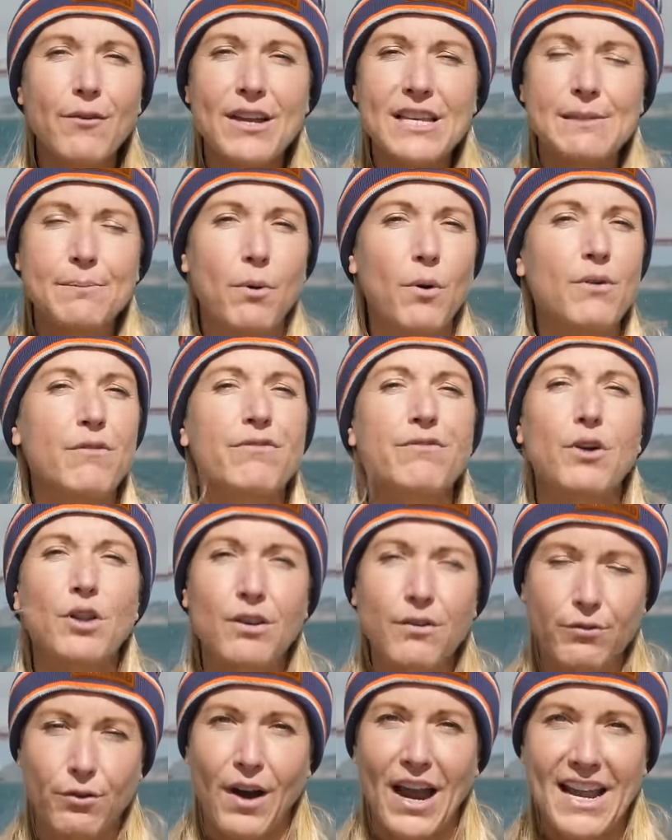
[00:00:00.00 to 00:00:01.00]
erase board
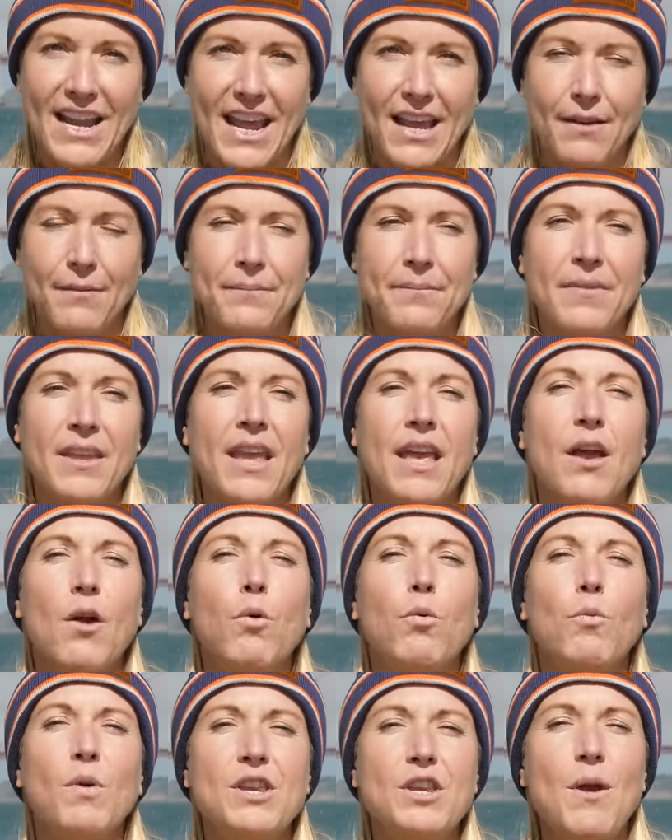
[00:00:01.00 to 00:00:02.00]
full of writing.
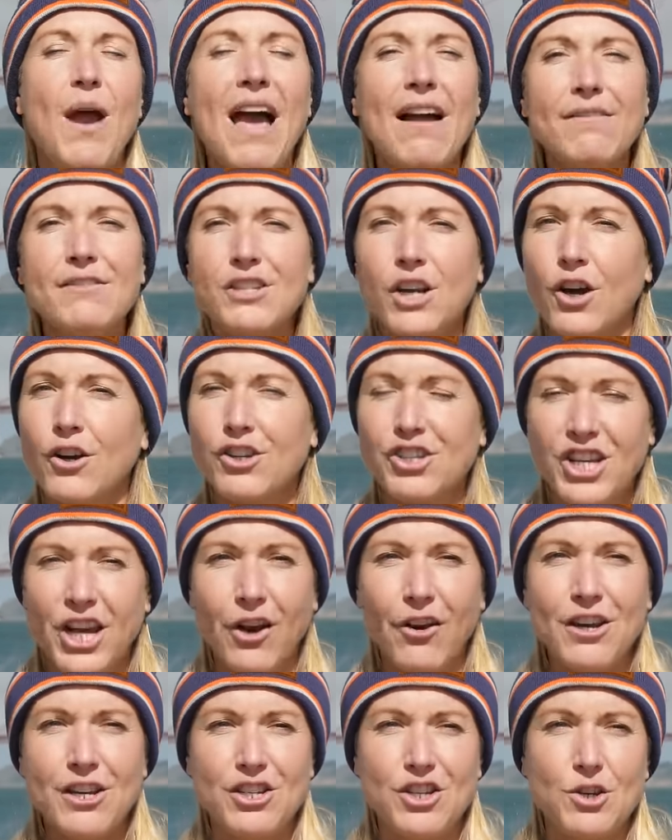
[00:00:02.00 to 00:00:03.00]
When you have tart
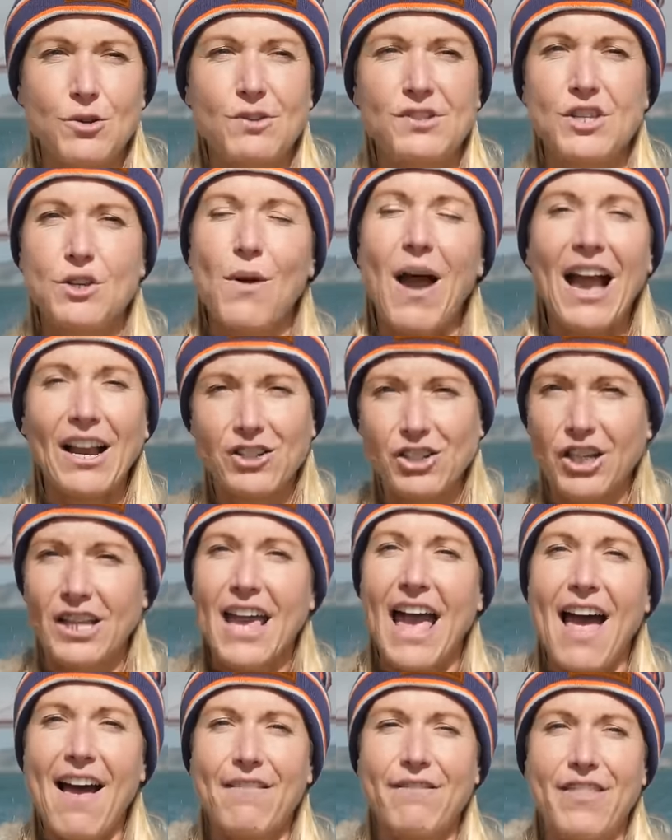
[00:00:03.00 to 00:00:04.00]
cherry juice, you
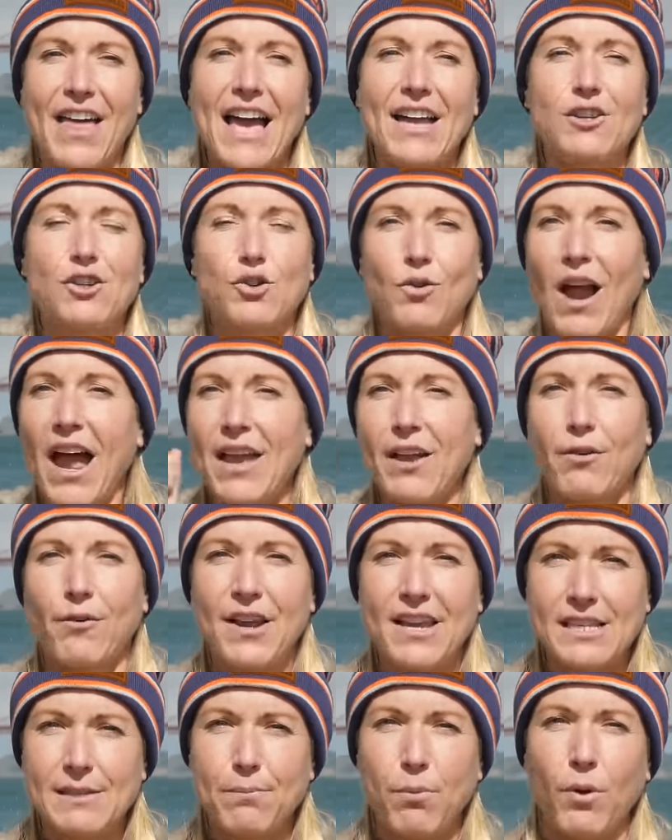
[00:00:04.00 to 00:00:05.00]
actually have that dry
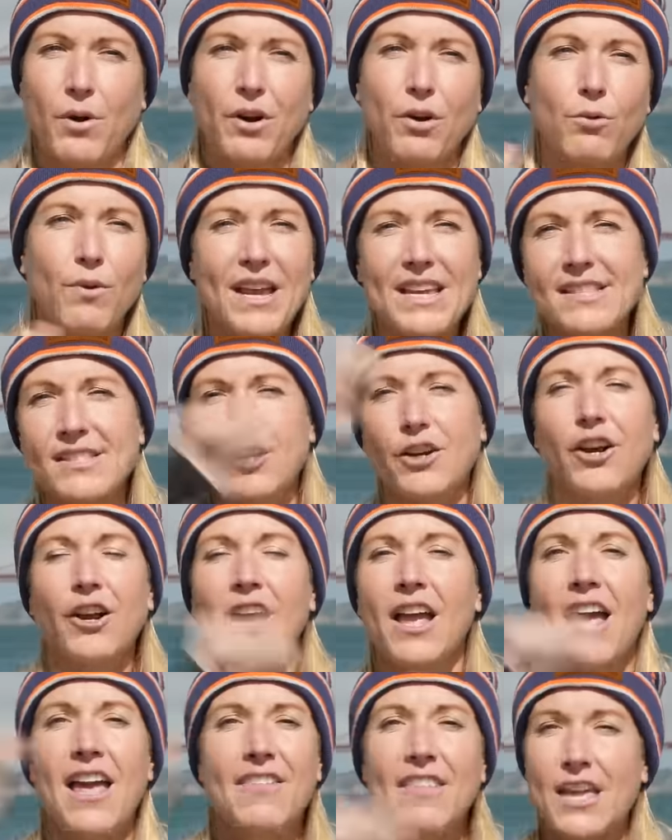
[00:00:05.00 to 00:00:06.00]
erase board eraser
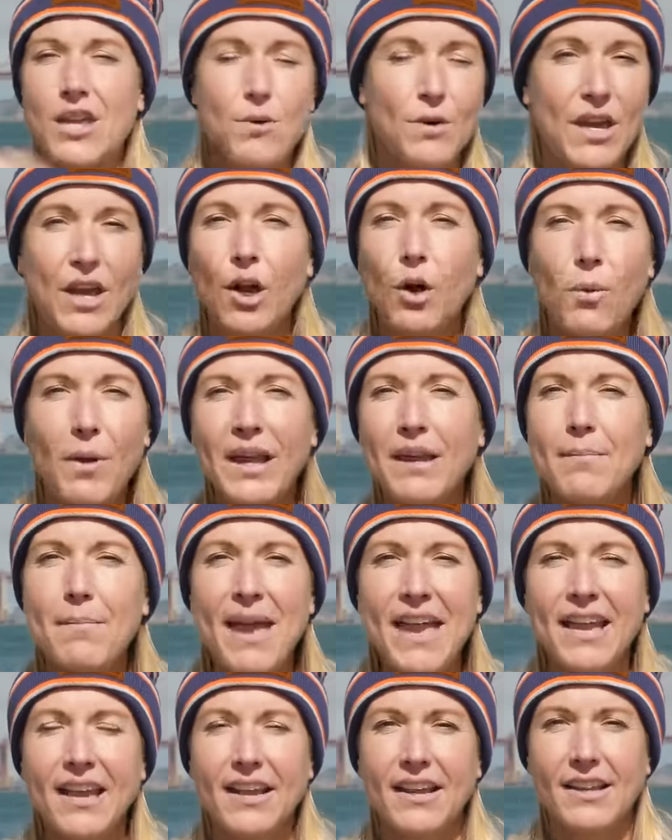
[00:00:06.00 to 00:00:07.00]
that you can quick
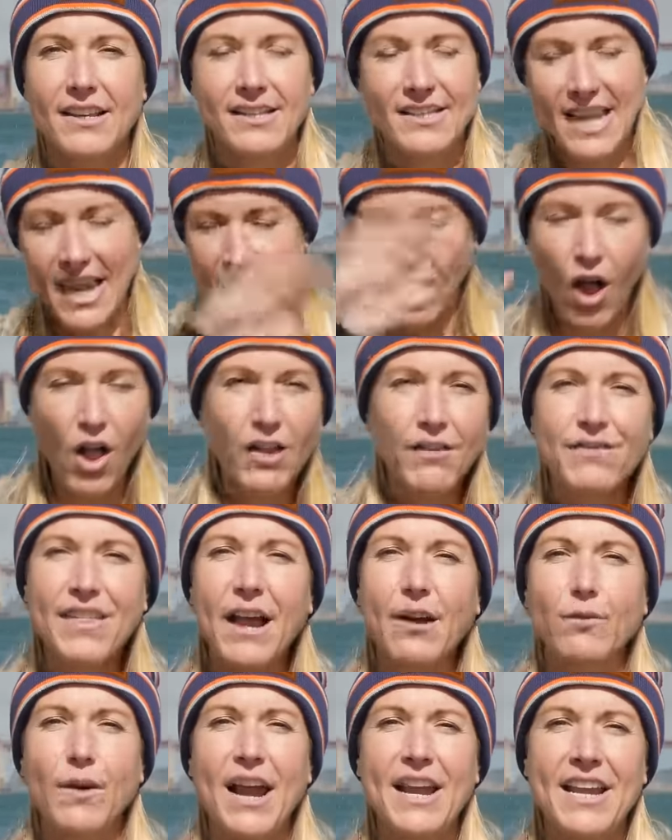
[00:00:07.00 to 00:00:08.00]
make, take all of
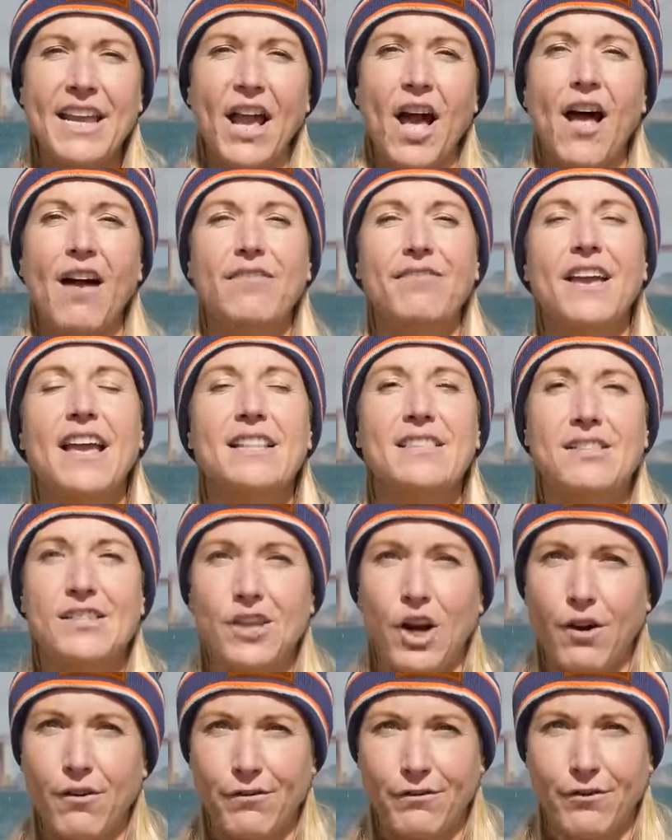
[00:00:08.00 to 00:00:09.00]
that writing off and
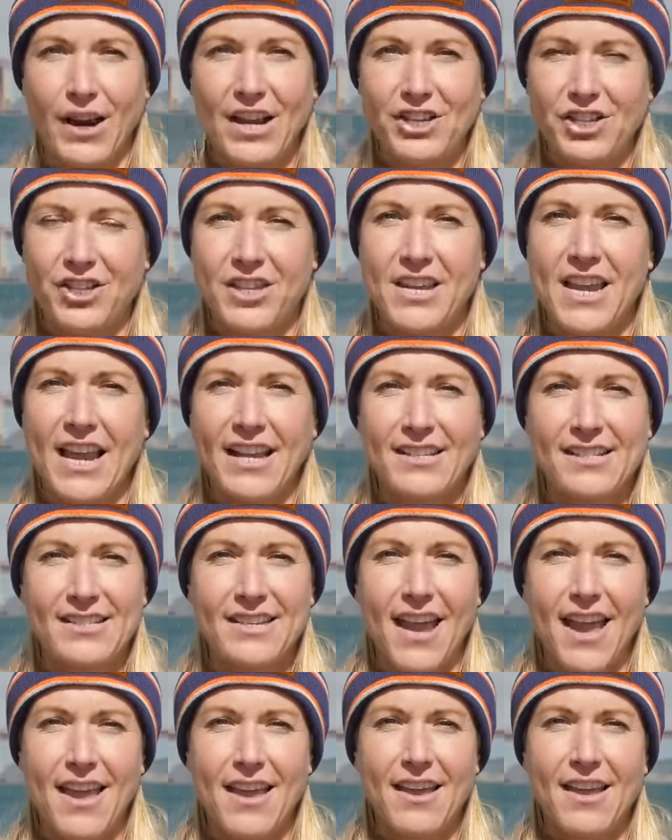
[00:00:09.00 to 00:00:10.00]
start fresh the next
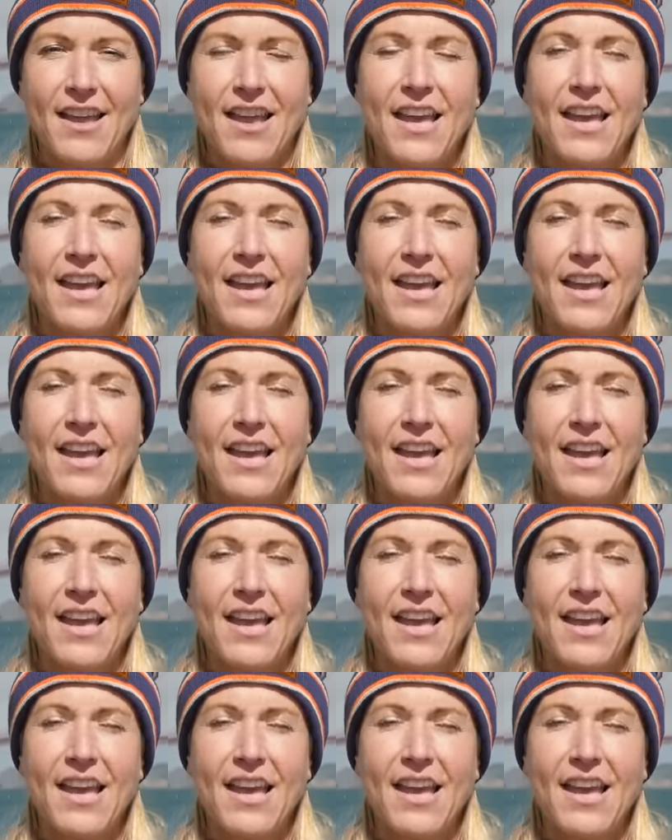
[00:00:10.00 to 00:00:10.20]
day.